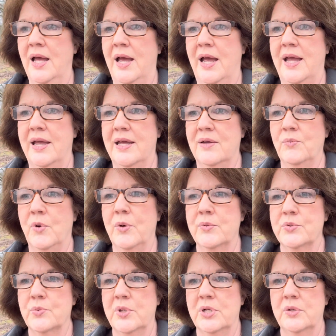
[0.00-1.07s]
And what
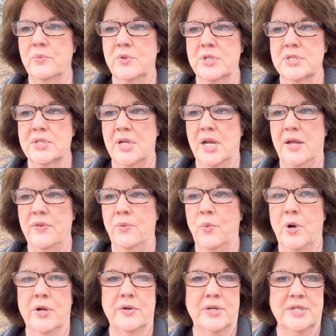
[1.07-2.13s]
was weird was a lot the
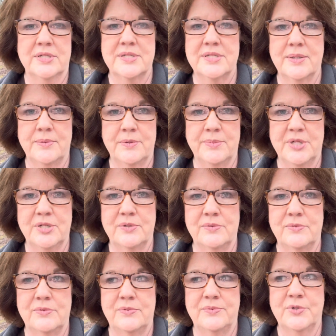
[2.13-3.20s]
water didn't seem to be
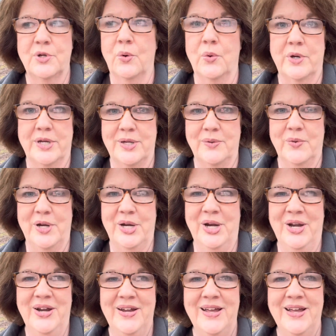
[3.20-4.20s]
going anywhere.